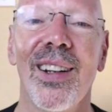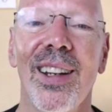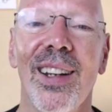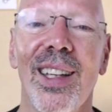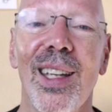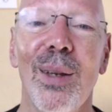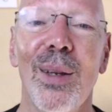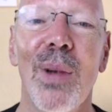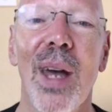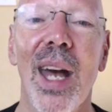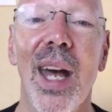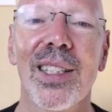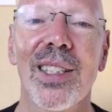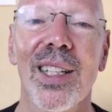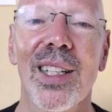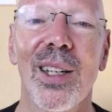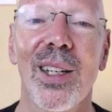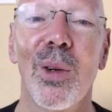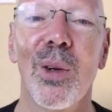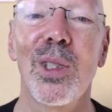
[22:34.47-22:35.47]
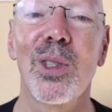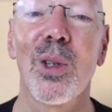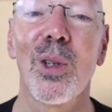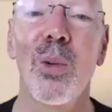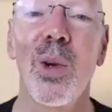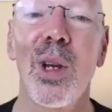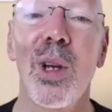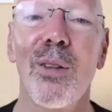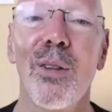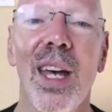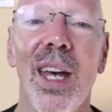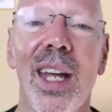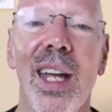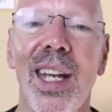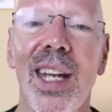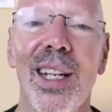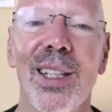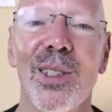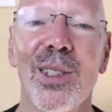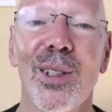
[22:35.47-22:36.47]
Keep asking. What's aware of that
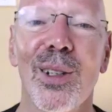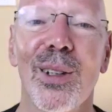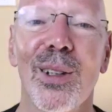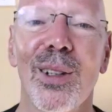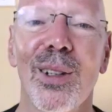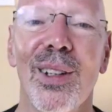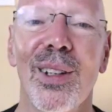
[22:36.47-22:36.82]
answer?